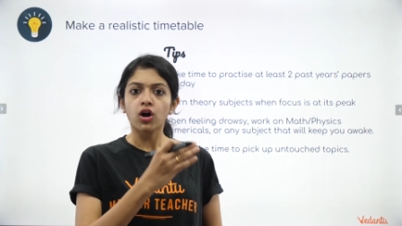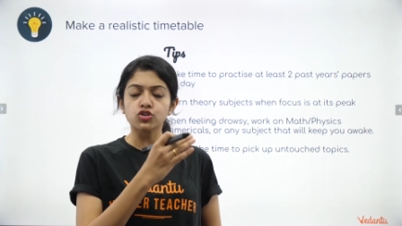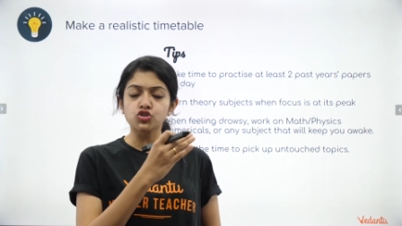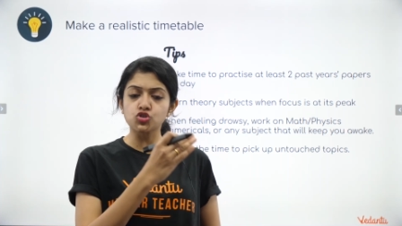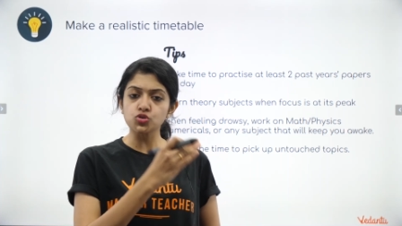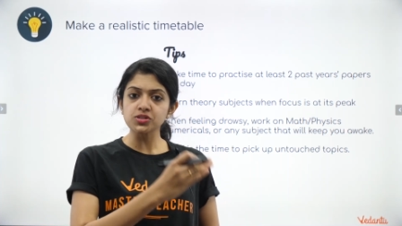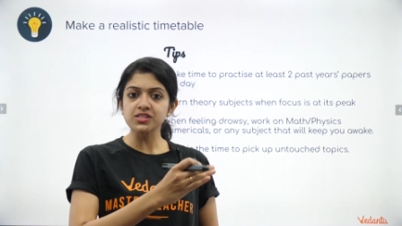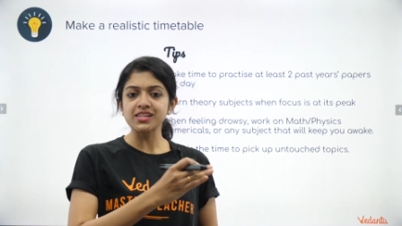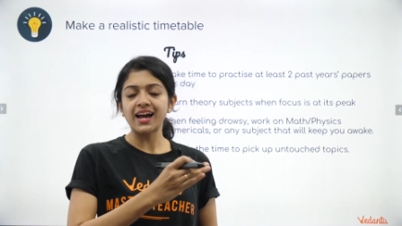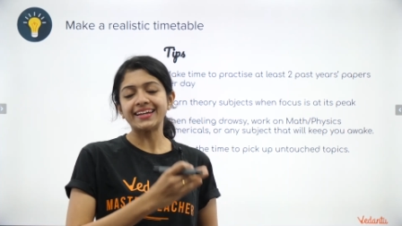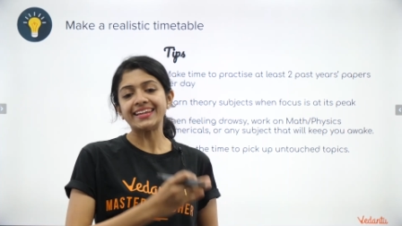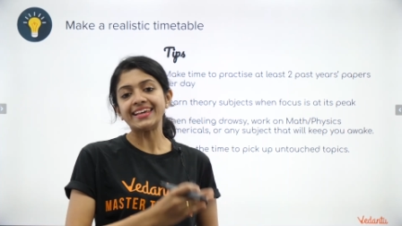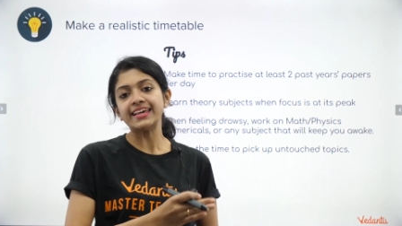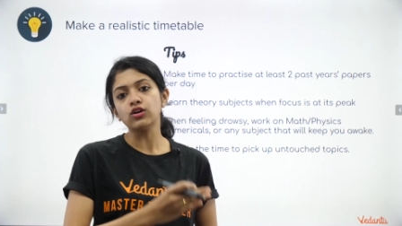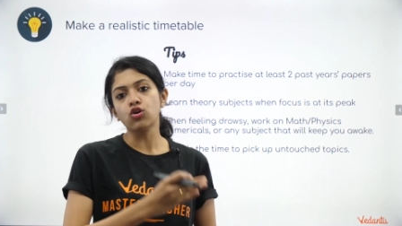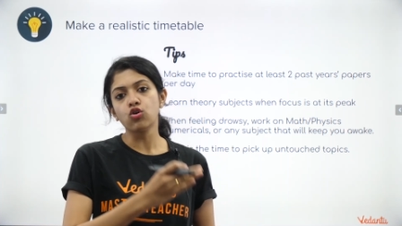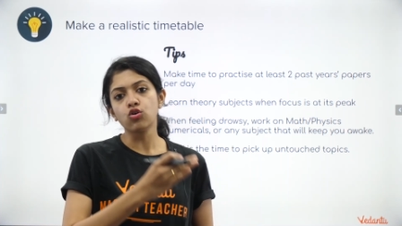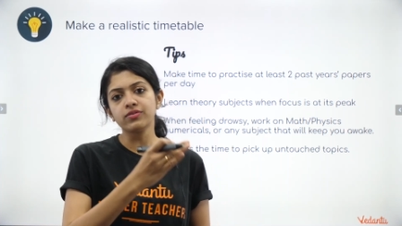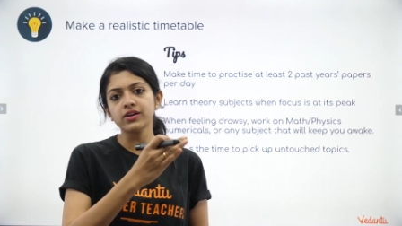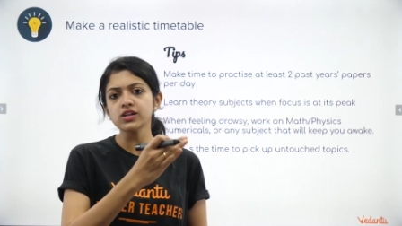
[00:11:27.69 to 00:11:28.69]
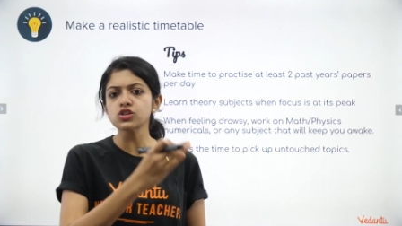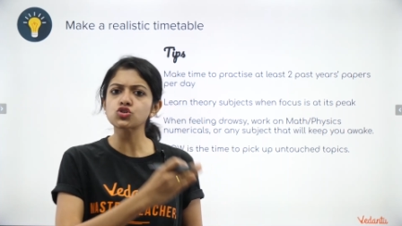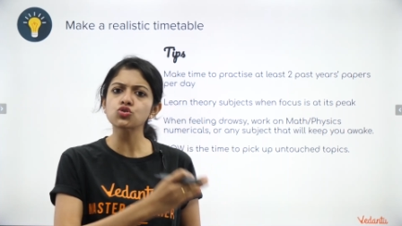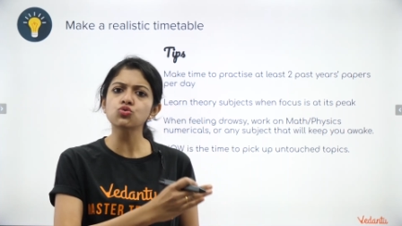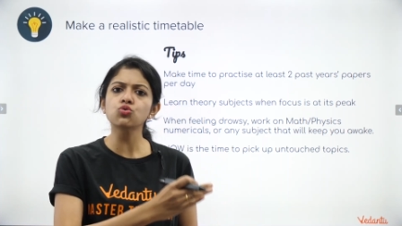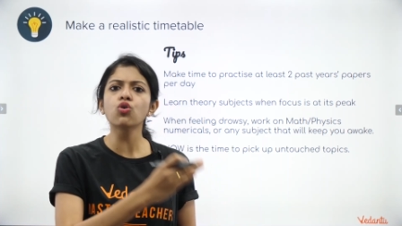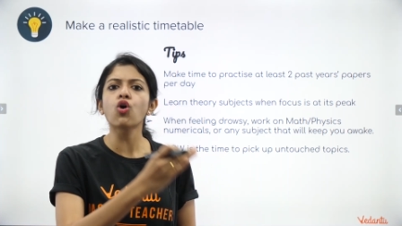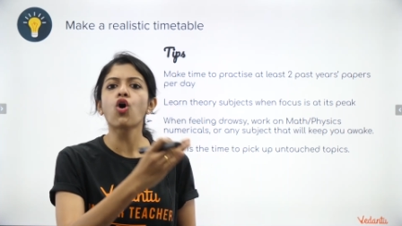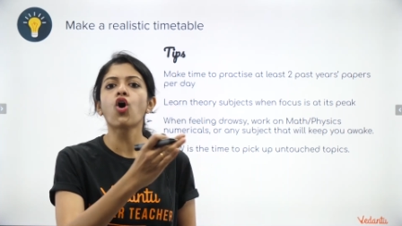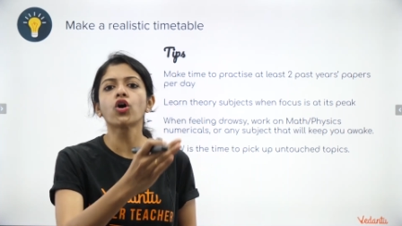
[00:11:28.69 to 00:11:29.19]
to study over
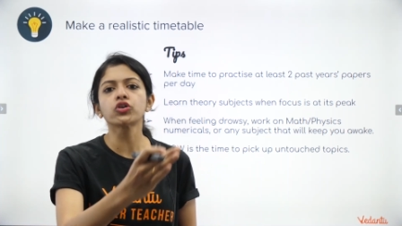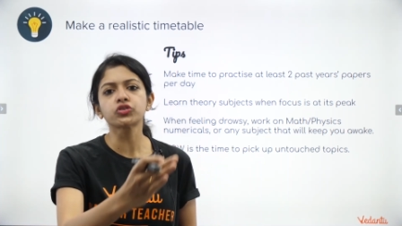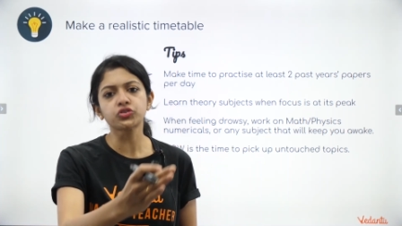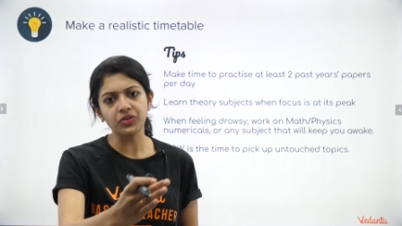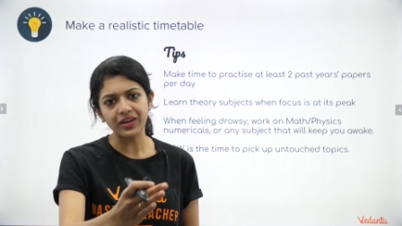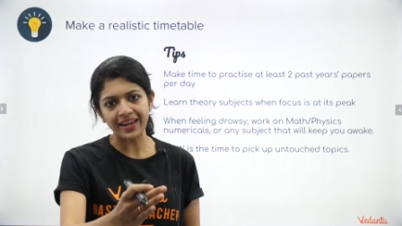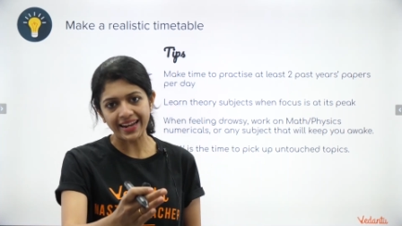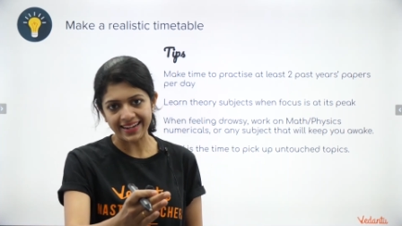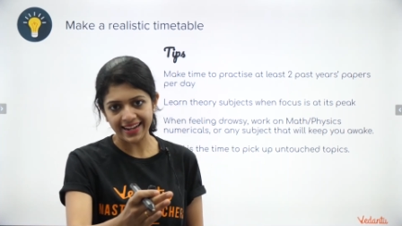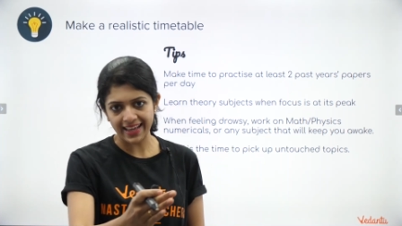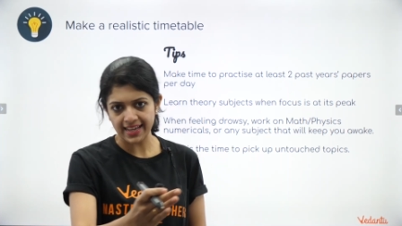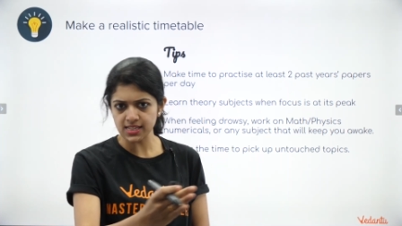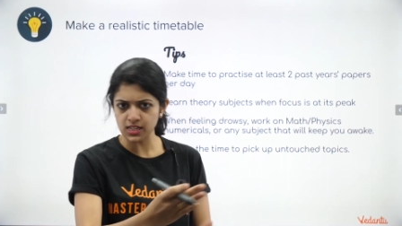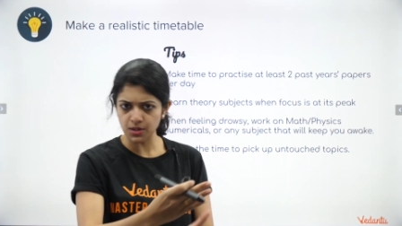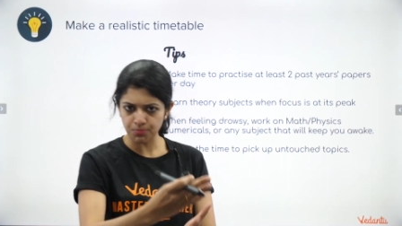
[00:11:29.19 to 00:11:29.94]
2 or 3 days,